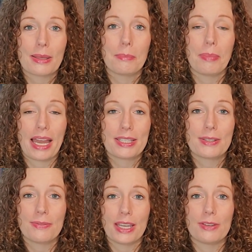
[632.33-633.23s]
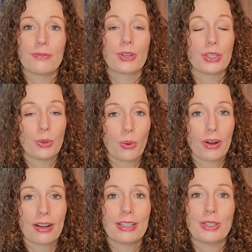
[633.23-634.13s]
the best fit for
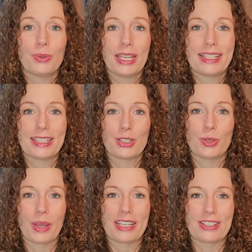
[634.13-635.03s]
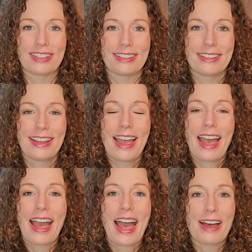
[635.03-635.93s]
your unique situation.
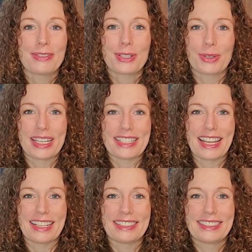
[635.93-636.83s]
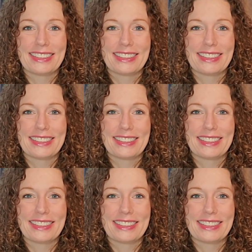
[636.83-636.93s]
Have a great day.